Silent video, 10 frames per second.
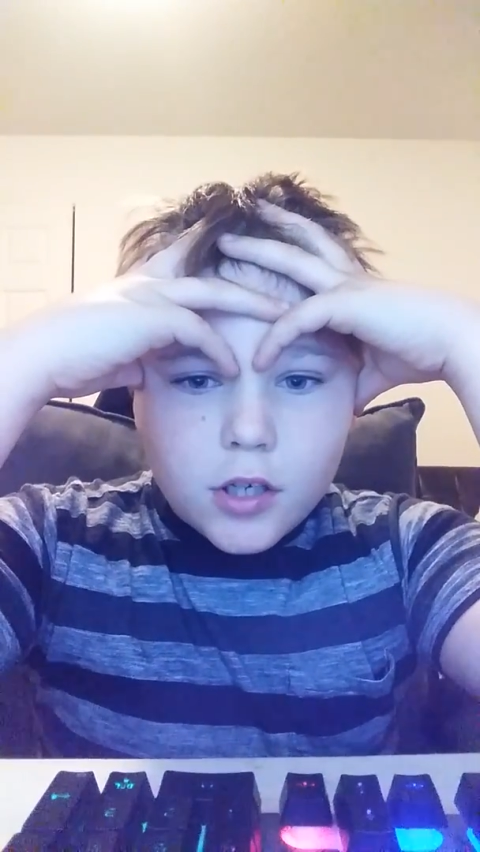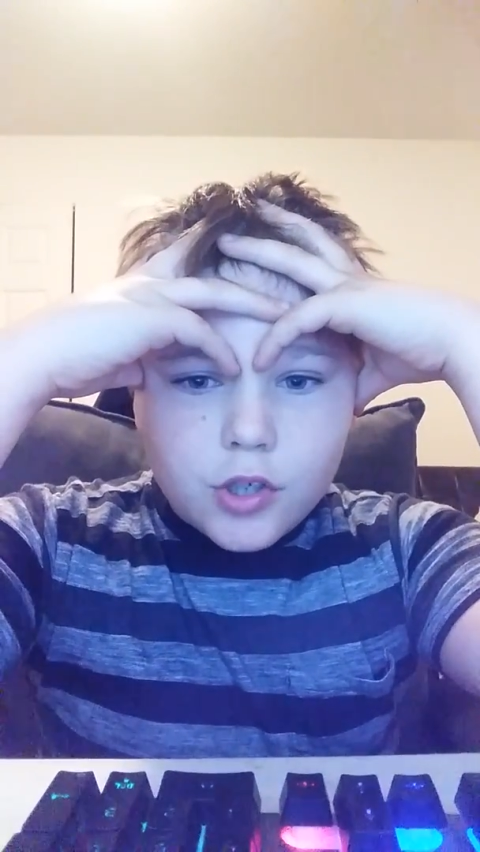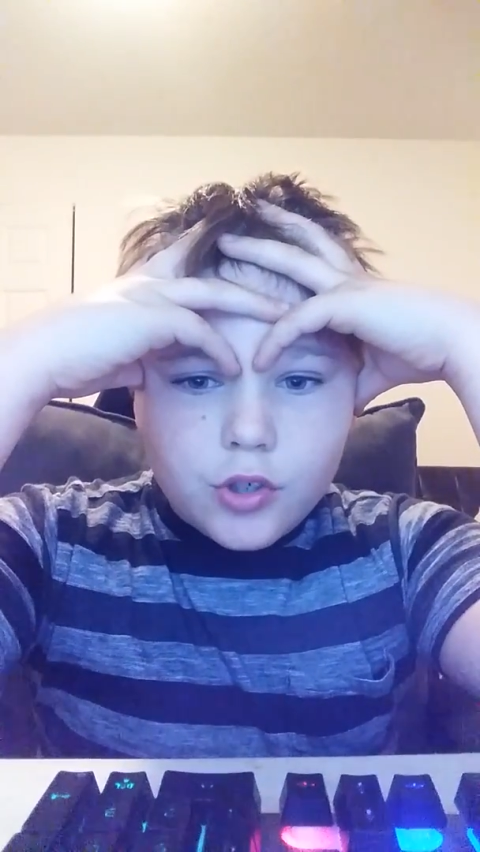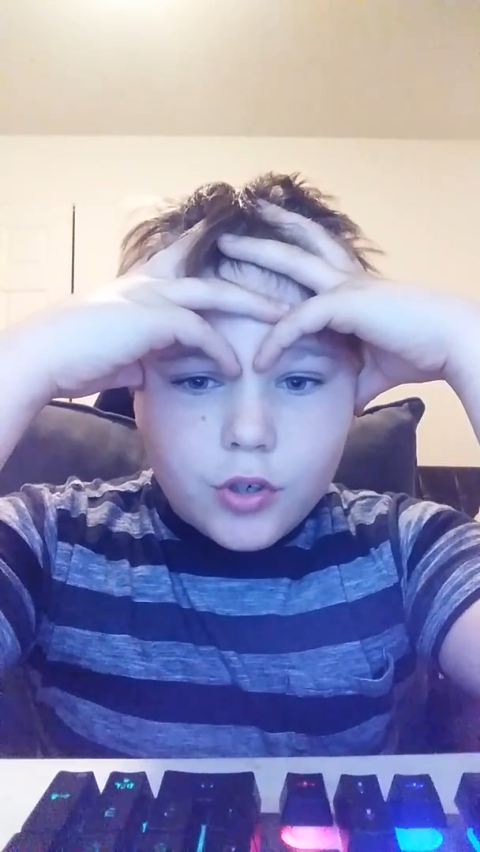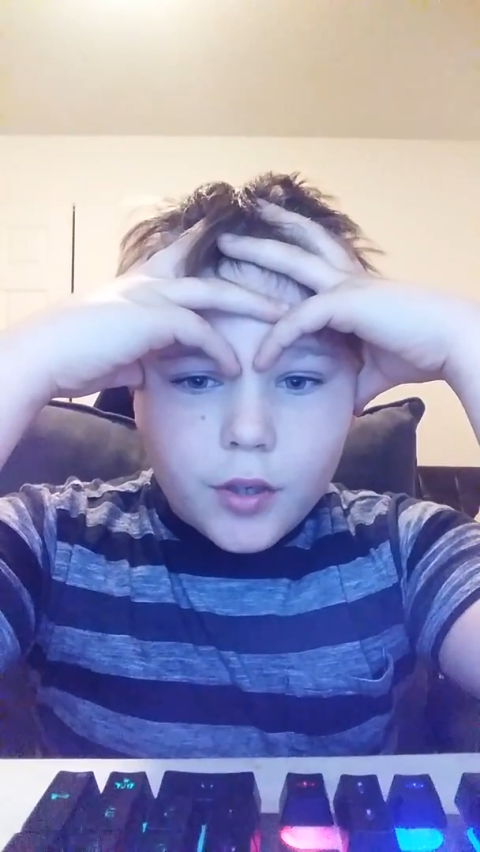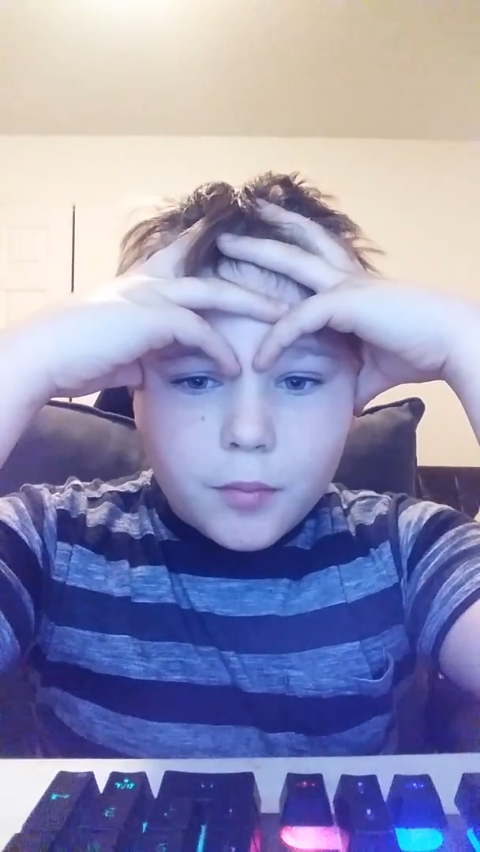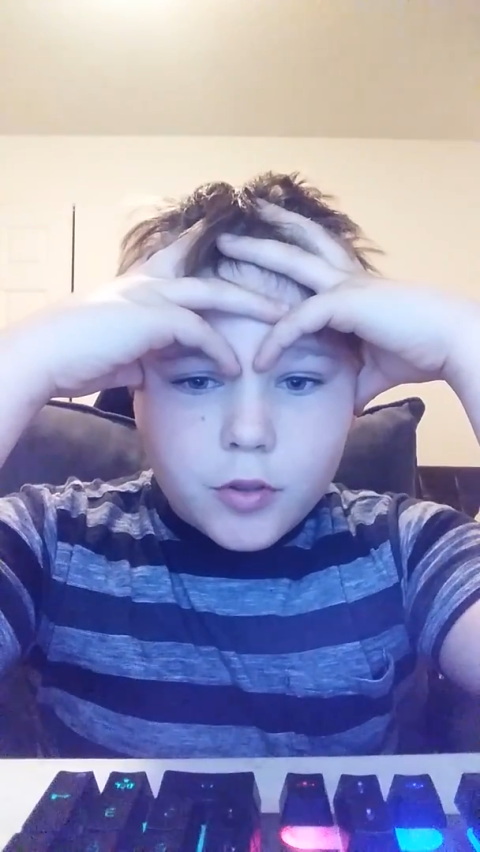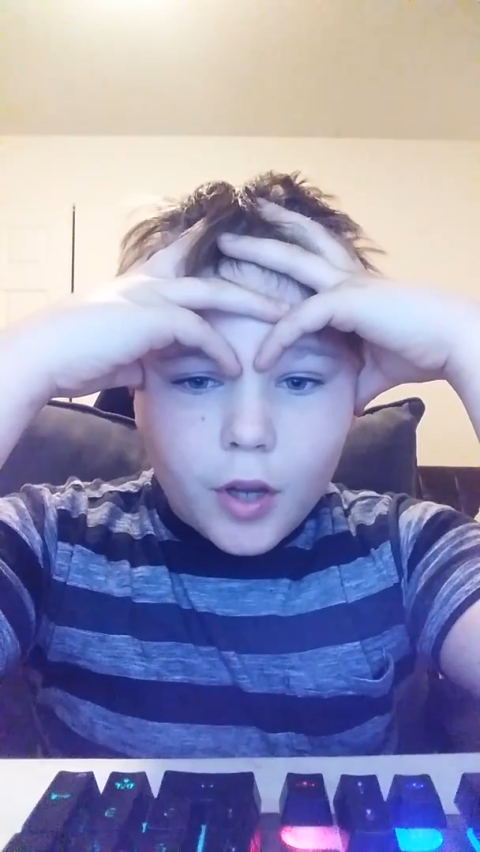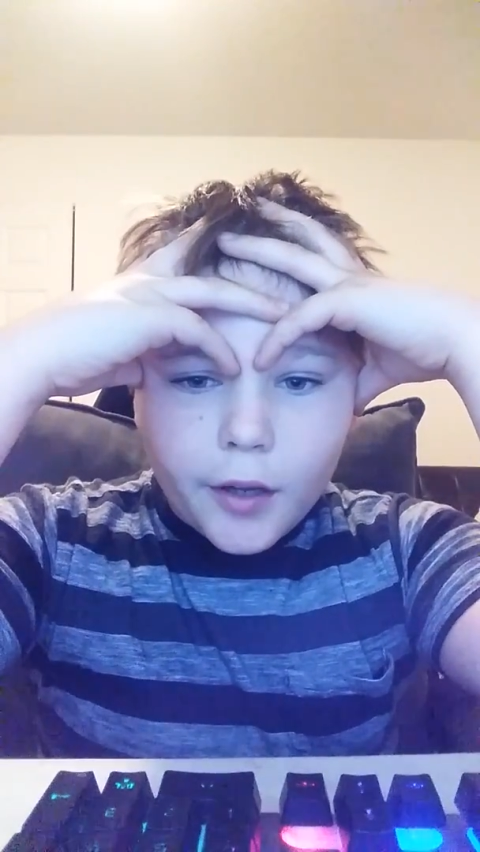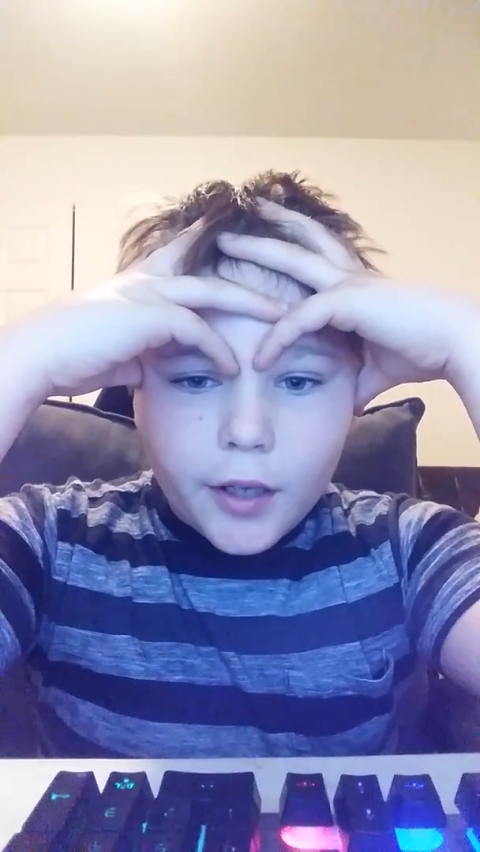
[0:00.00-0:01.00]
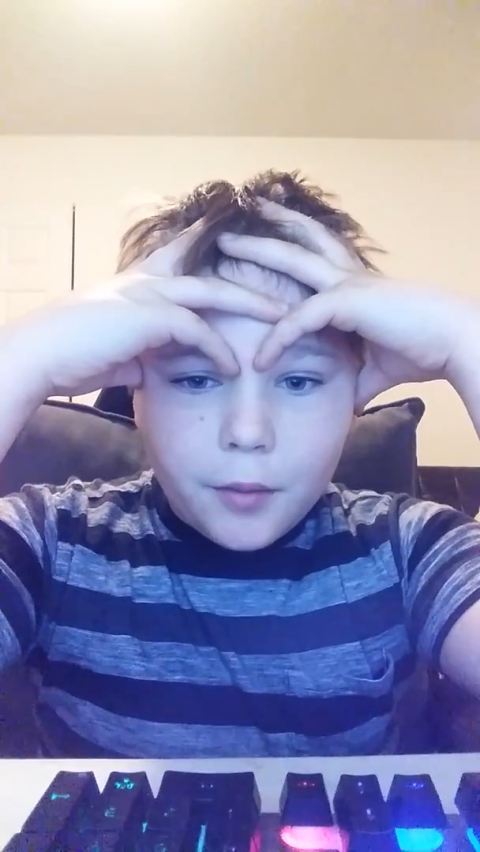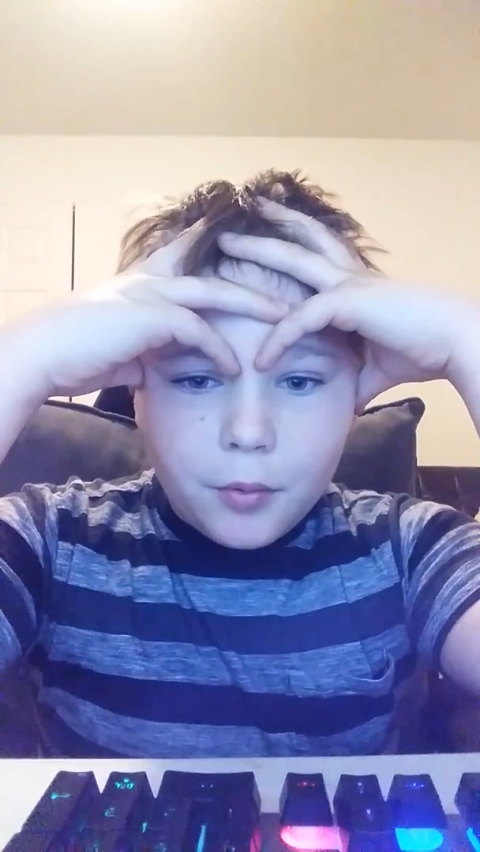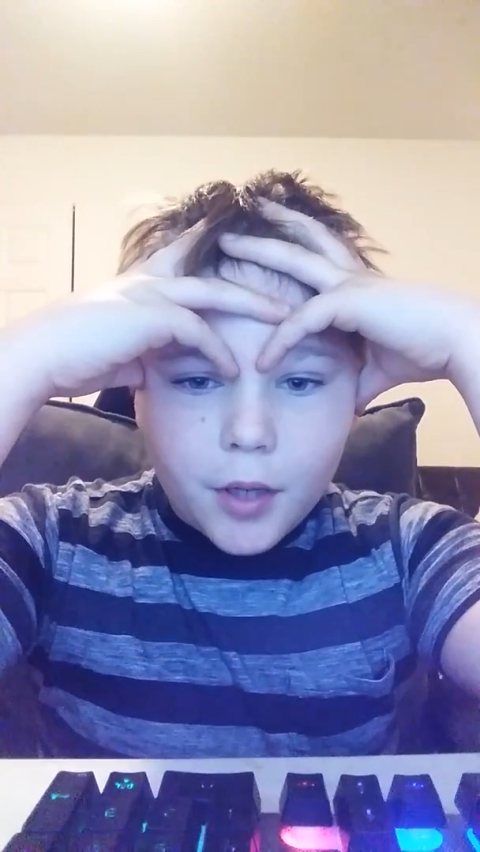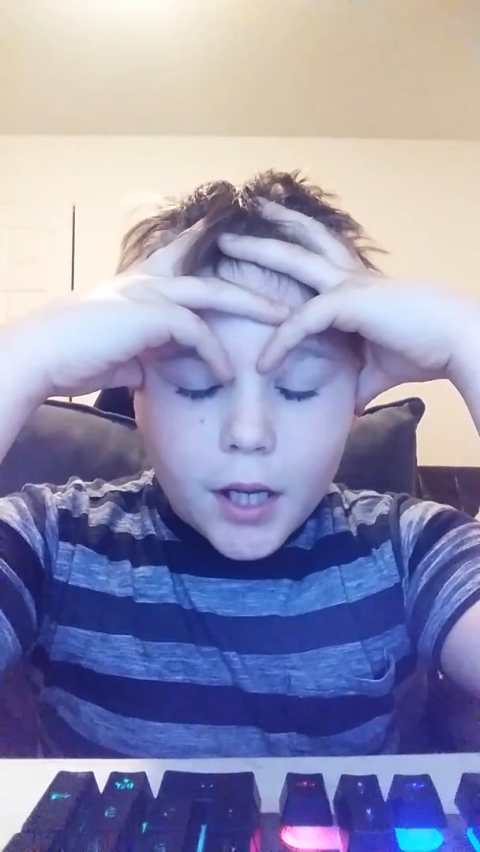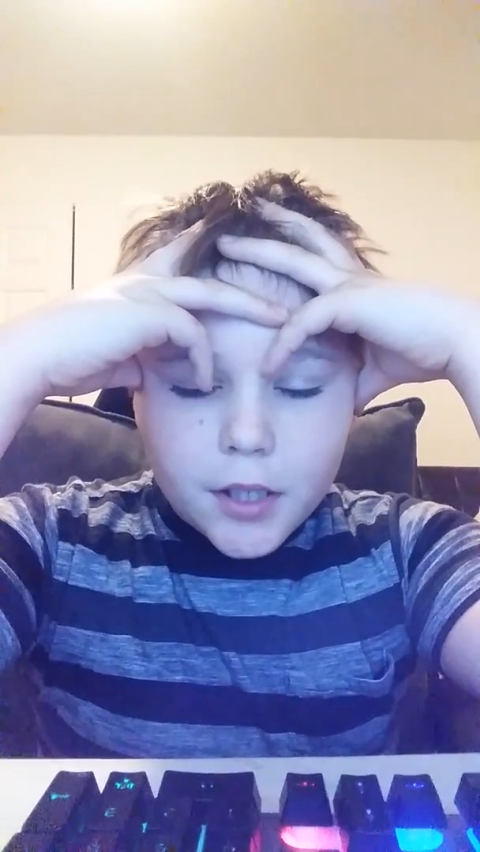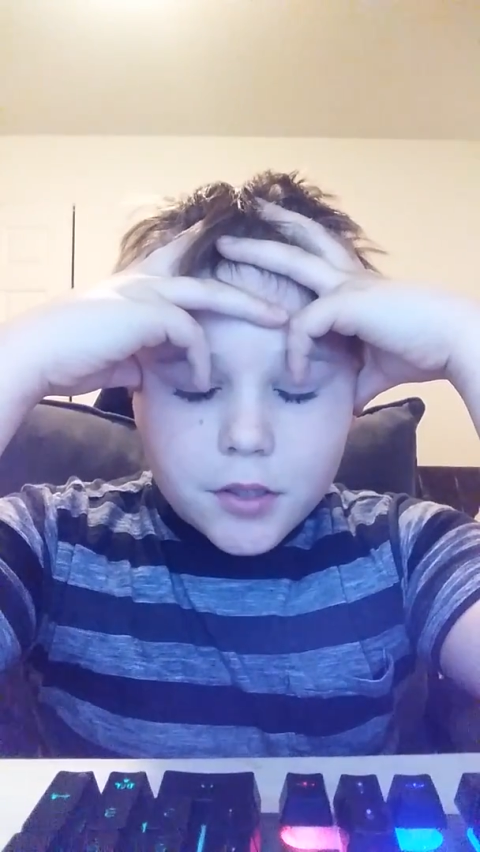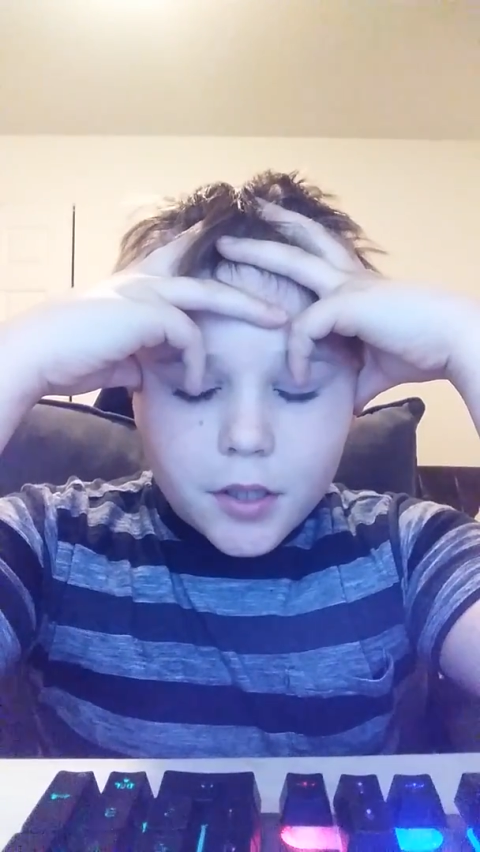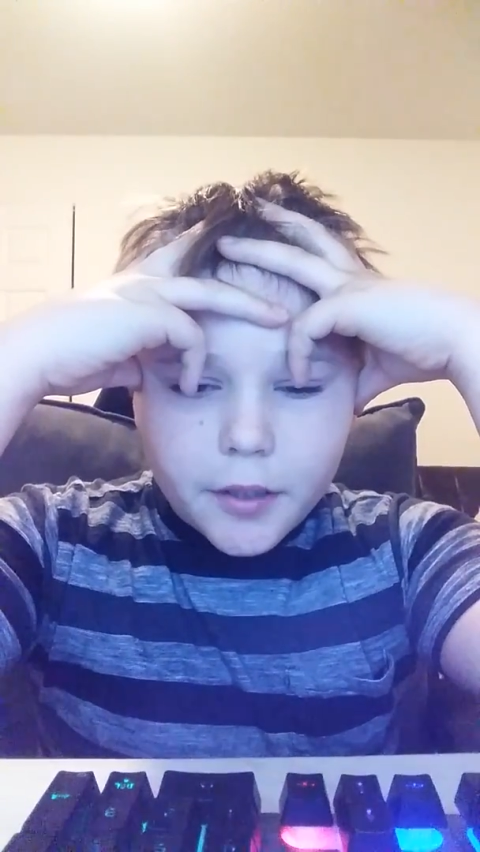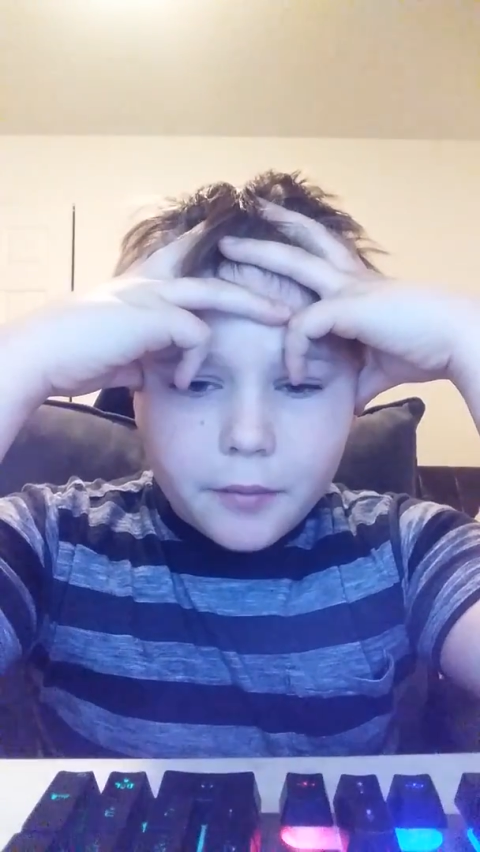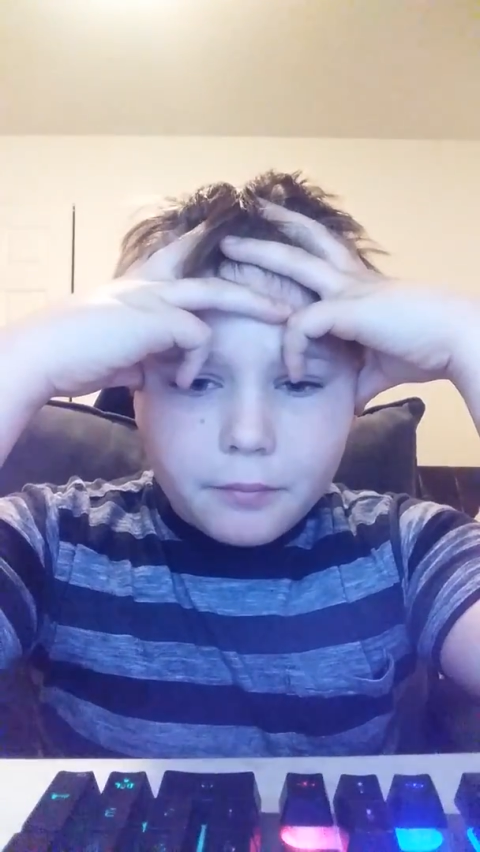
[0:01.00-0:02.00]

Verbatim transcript: of streams so I can keep you guys like